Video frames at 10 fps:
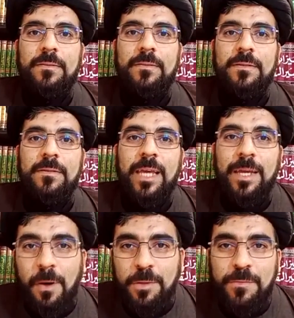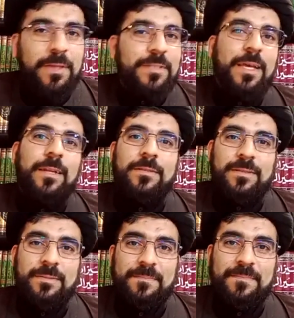Same goes with the salat.
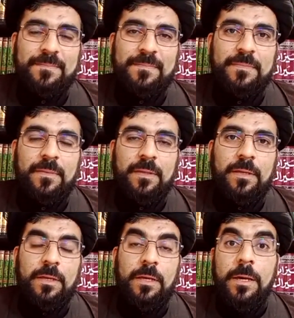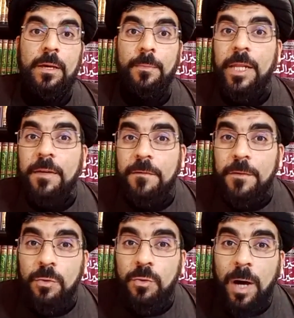But if you
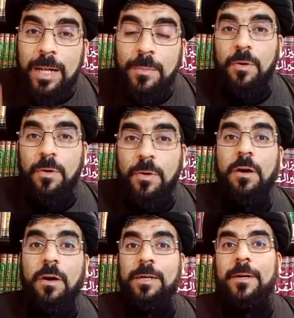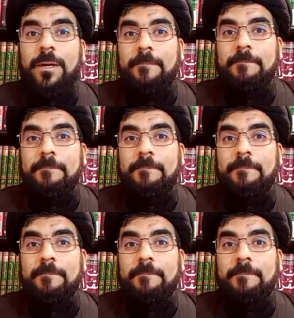do al-muraqabah,